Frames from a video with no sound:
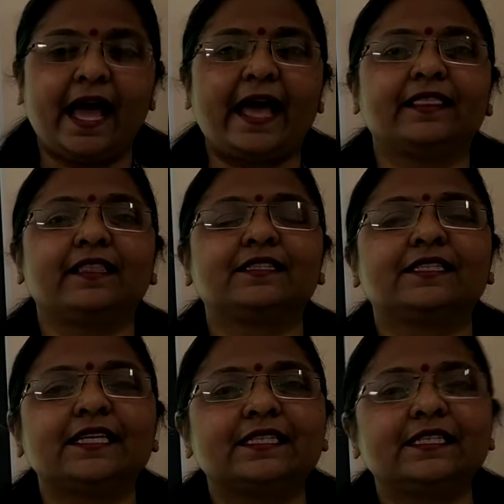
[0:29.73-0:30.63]
And the
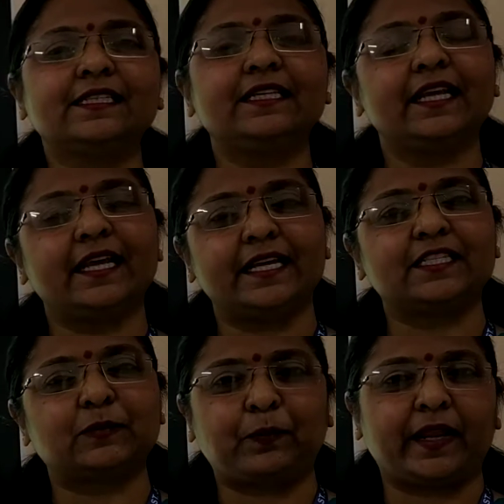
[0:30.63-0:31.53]
season
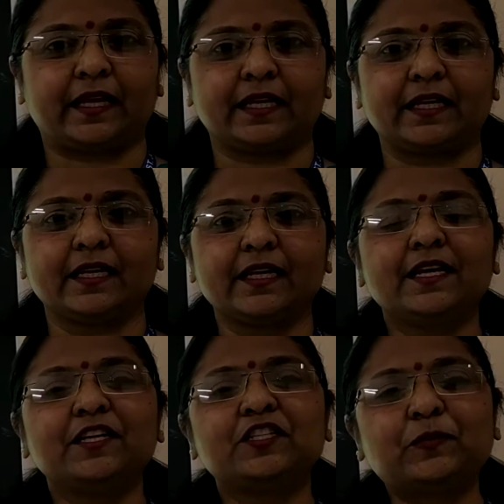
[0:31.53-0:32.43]
is spring.
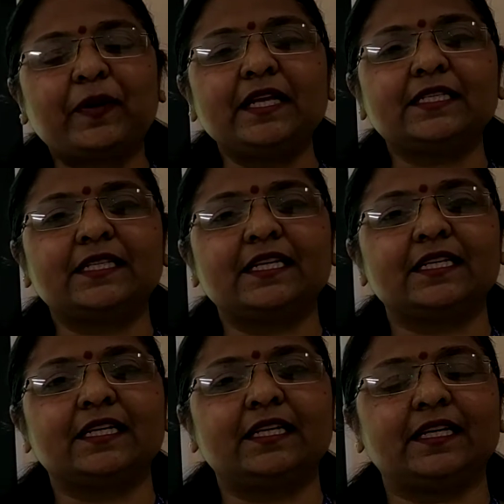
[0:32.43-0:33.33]
Spring
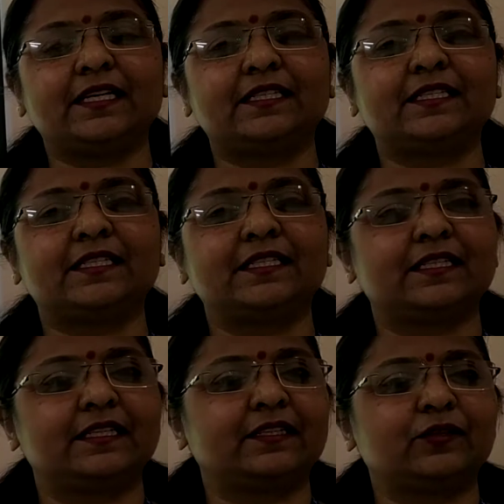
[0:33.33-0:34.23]
season
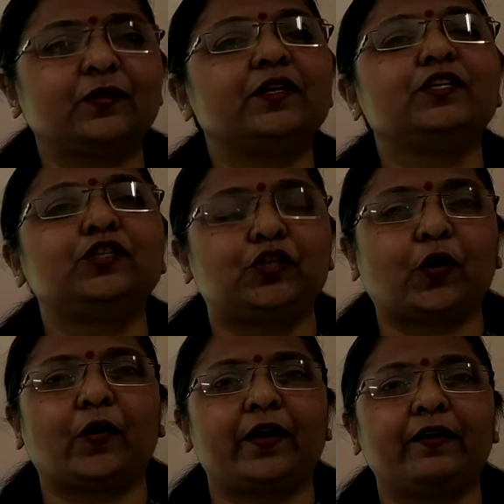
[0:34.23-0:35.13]
is to
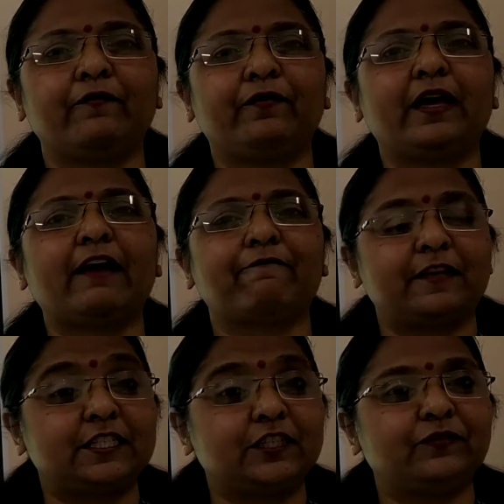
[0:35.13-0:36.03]
enjoy. We have
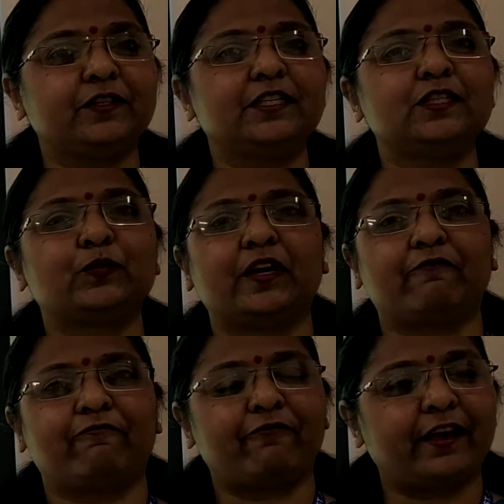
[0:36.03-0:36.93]
festivals, we
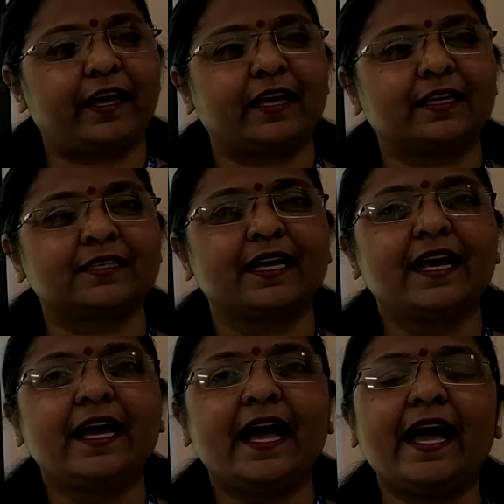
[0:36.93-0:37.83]
have fairs,
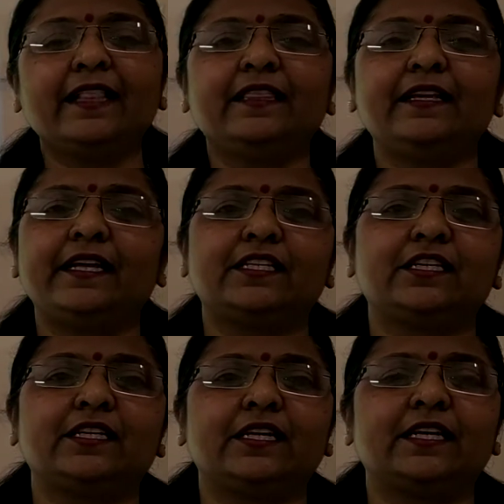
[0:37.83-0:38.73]
and the
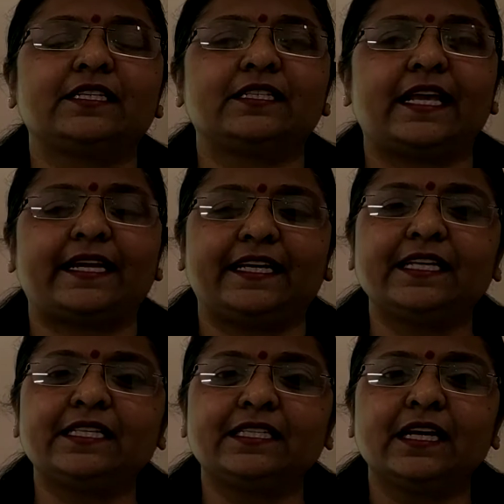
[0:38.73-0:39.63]
nature is at
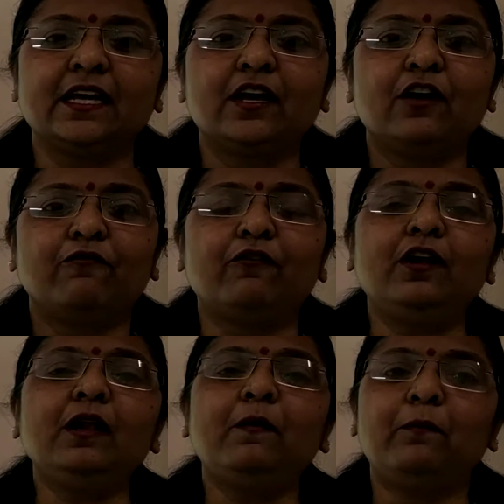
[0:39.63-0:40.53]
its full
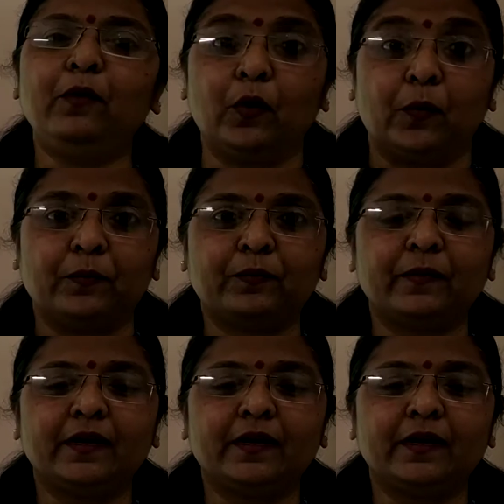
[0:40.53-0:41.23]
bloom.